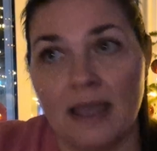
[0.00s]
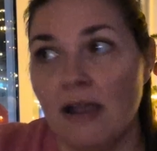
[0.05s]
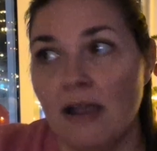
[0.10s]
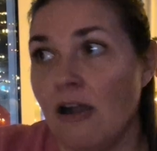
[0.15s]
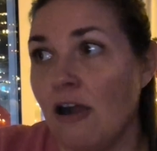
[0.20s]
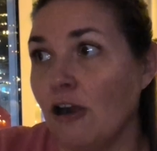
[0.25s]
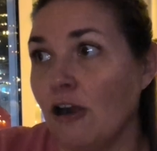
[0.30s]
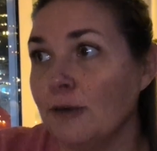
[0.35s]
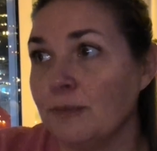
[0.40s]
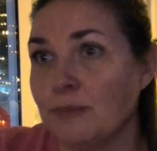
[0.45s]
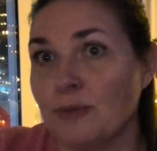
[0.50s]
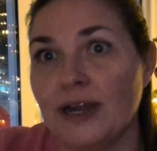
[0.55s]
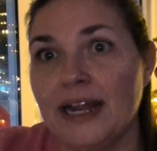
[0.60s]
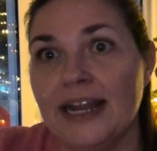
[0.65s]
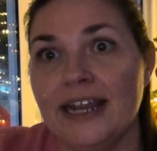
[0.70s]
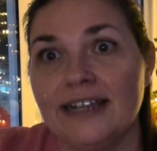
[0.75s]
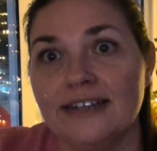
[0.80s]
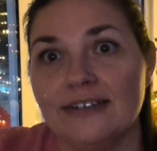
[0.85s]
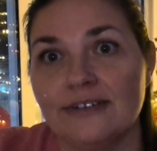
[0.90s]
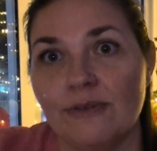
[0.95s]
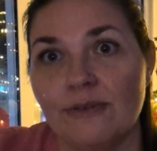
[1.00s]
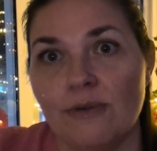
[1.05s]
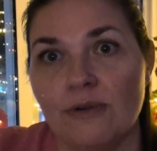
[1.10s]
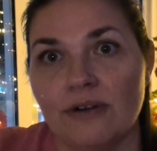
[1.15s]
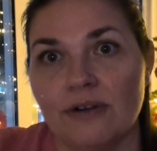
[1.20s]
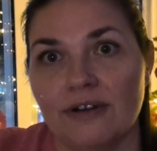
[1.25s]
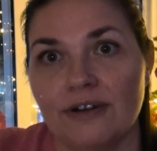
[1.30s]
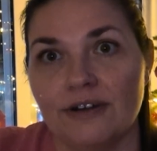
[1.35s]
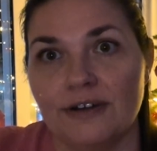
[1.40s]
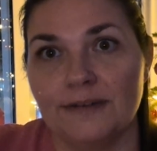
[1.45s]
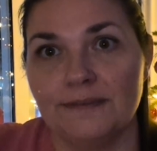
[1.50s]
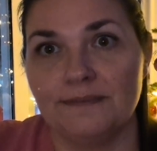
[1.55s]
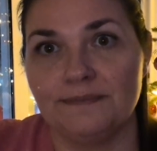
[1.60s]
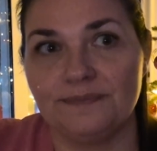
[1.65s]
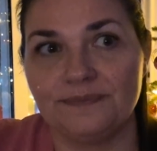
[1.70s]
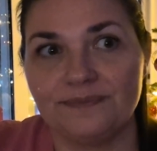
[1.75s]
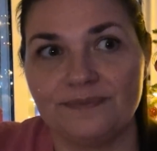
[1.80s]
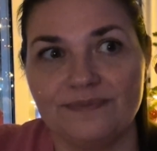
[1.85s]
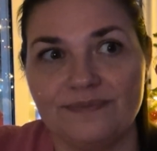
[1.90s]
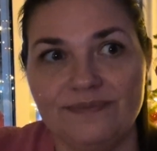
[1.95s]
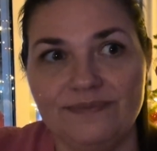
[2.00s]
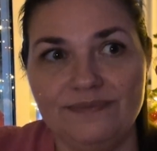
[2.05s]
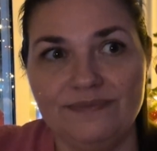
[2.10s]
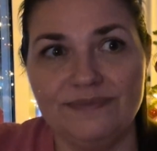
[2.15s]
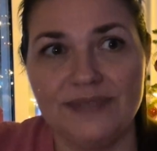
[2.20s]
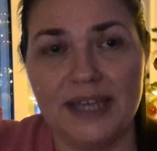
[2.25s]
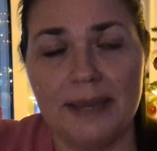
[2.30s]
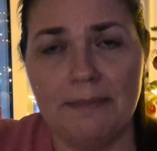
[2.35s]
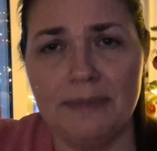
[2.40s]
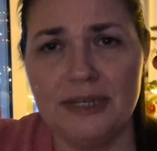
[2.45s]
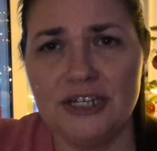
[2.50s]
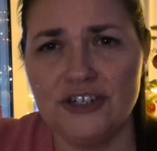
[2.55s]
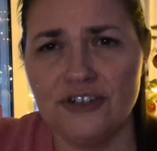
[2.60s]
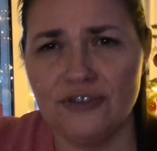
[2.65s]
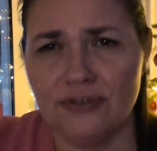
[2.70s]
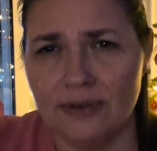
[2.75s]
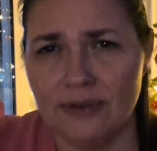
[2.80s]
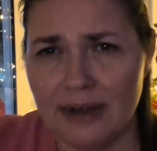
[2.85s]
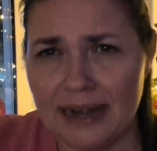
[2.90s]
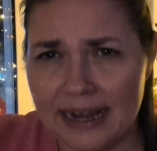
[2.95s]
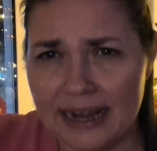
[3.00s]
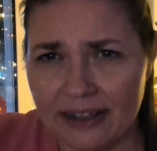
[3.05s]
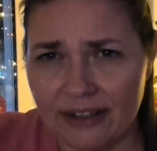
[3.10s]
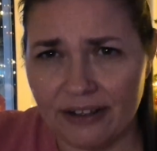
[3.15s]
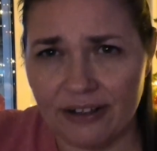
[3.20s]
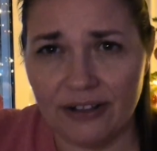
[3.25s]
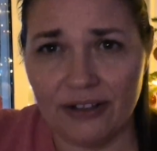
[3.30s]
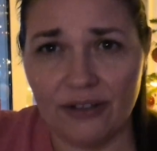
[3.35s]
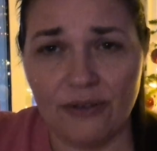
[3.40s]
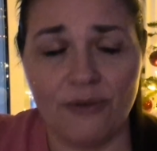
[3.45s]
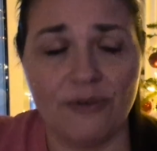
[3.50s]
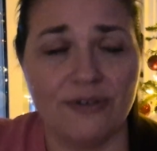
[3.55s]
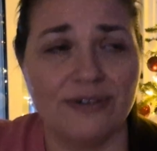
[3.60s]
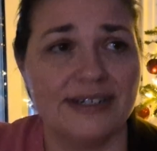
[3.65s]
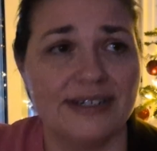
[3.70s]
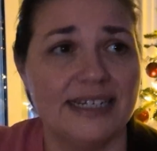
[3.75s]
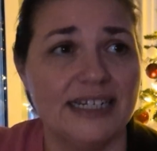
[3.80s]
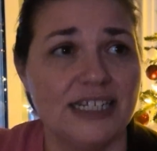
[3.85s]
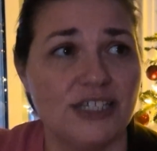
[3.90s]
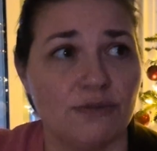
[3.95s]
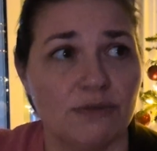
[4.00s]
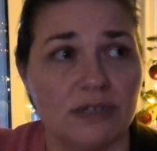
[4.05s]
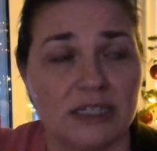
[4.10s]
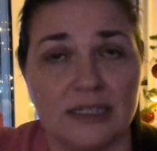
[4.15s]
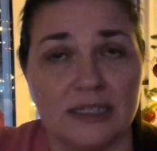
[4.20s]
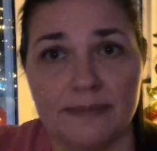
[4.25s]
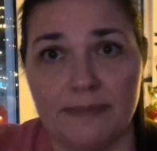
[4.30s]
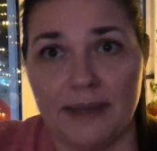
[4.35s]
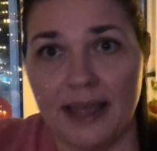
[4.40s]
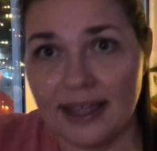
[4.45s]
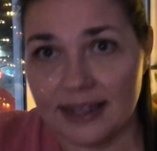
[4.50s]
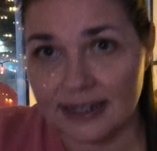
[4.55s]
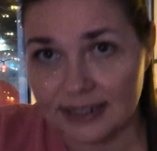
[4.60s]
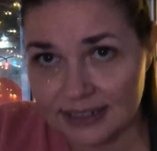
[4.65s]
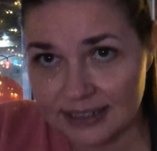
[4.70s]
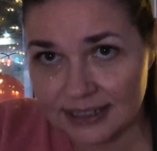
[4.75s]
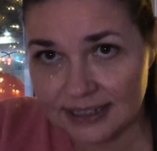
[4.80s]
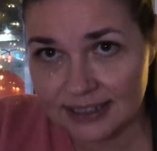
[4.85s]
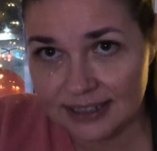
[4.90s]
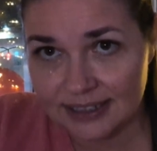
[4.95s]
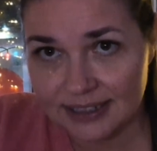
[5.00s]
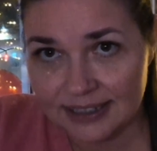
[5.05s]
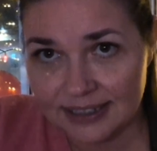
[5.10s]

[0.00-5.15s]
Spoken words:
heartbreak or betrayal or disrespect